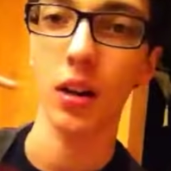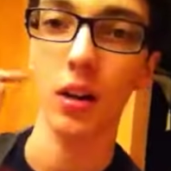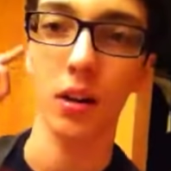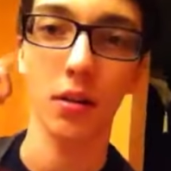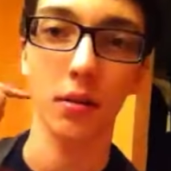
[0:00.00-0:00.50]

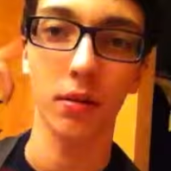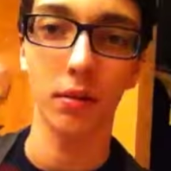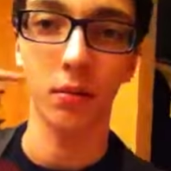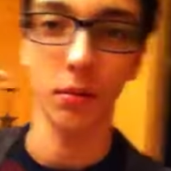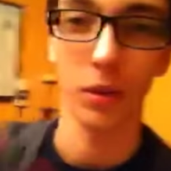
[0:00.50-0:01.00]
here.
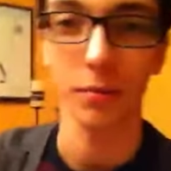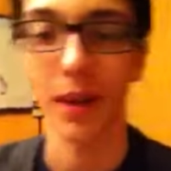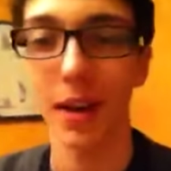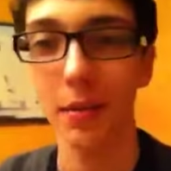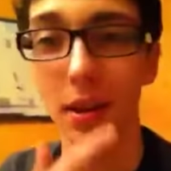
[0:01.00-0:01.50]
What's
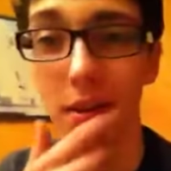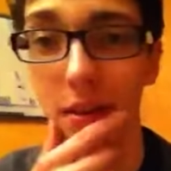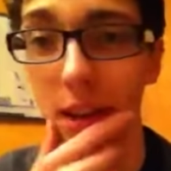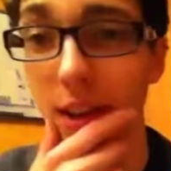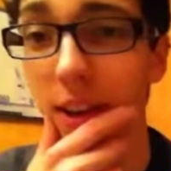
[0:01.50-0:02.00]
behind me
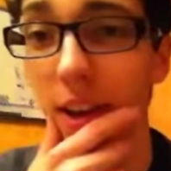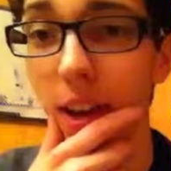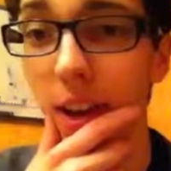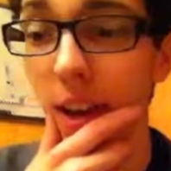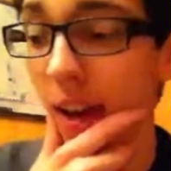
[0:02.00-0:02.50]
yesterday.
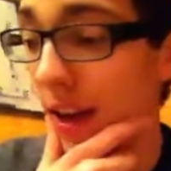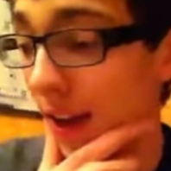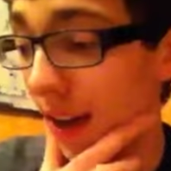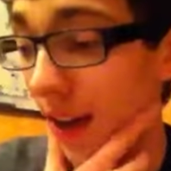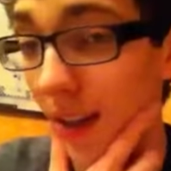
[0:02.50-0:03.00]

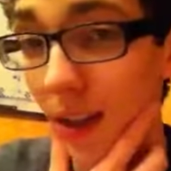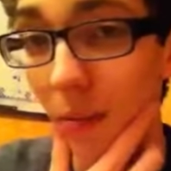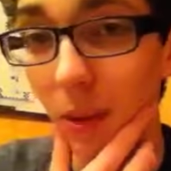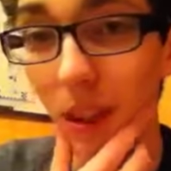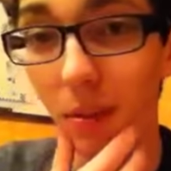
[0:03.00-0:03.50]
And that'll
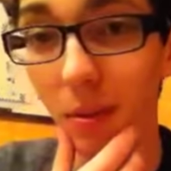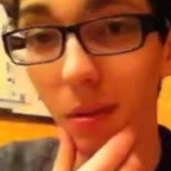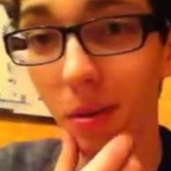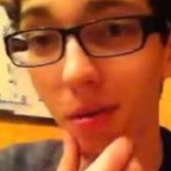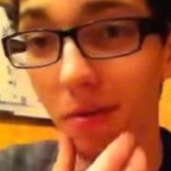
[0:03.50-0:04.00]
be up
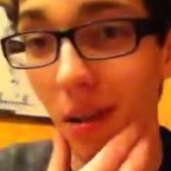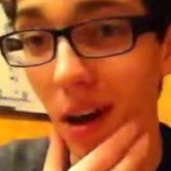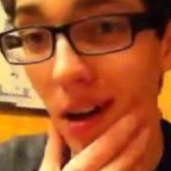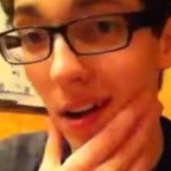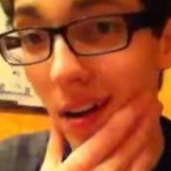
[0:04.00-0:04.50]
on
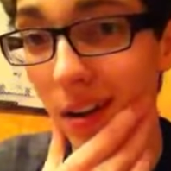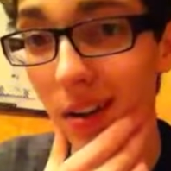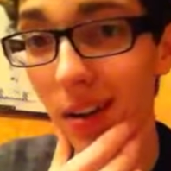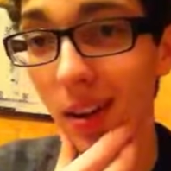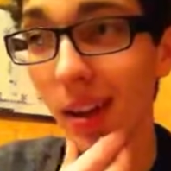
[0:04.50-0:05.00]
Friday.
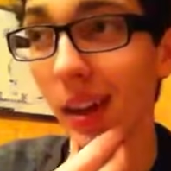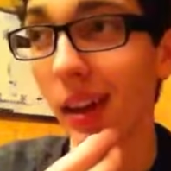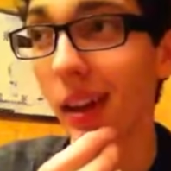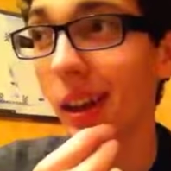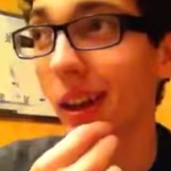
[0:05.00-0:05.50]

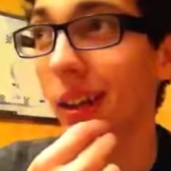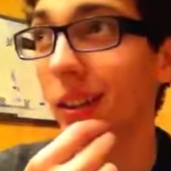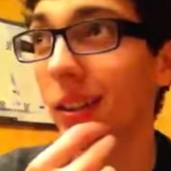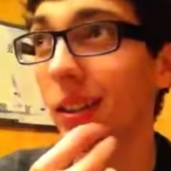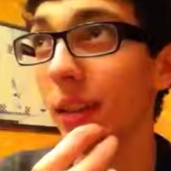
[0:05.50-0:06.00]
It's
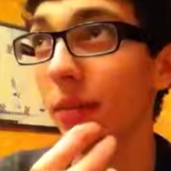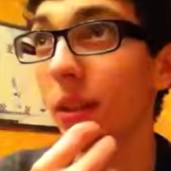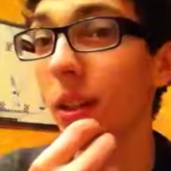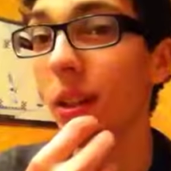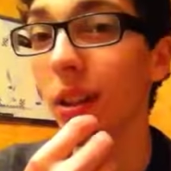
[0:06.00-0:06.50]
definitely
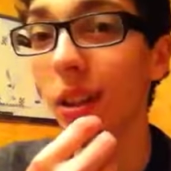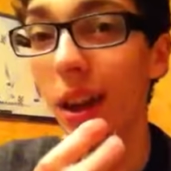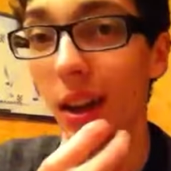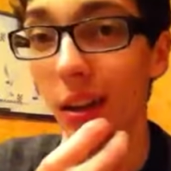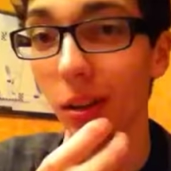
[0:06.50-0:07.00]
getting a
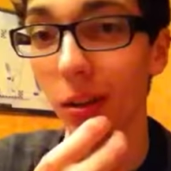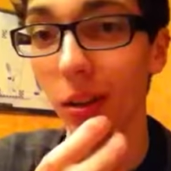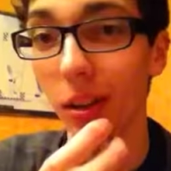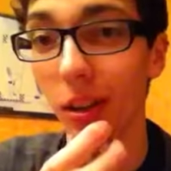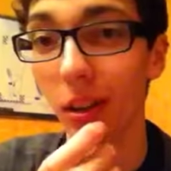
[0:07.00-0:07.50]
lot
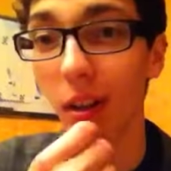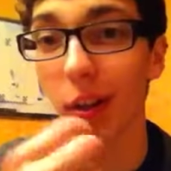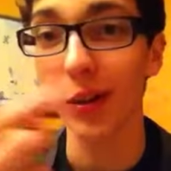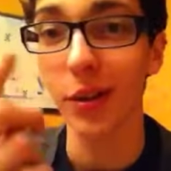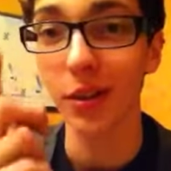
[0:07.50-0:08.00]
closer.
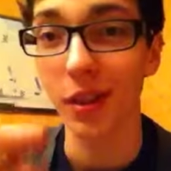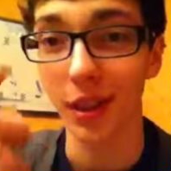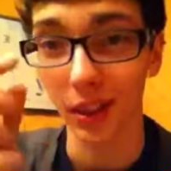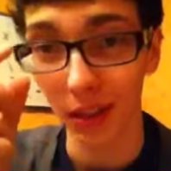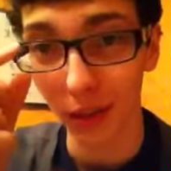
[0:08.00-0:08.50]
Also, there's
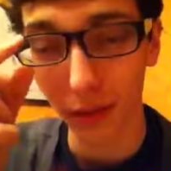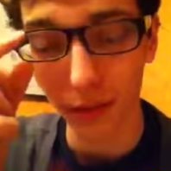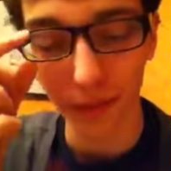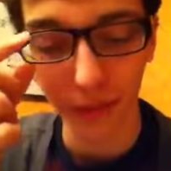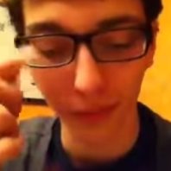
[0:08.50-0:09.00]
like a little
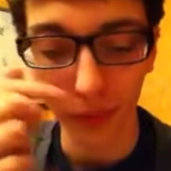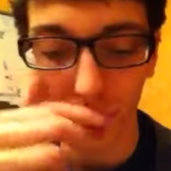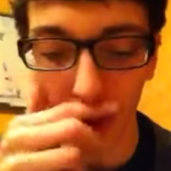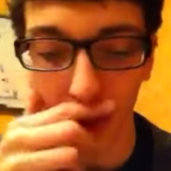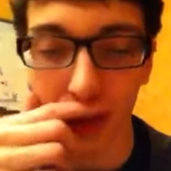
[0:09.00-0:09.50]

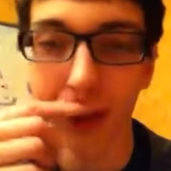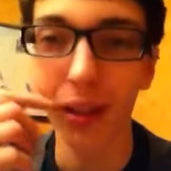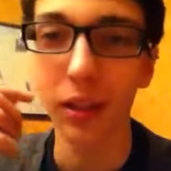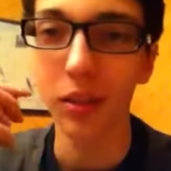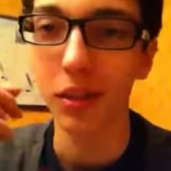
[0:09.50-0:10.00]

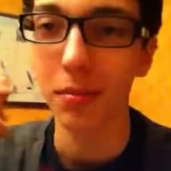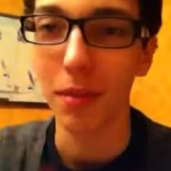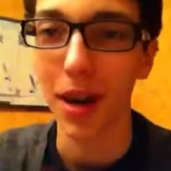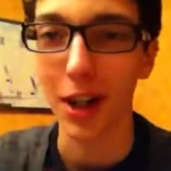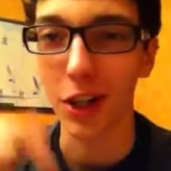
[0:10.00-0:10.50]

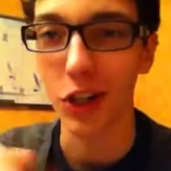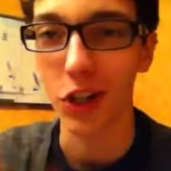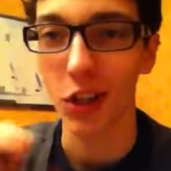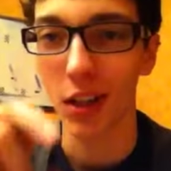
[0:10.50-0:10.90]
Smosh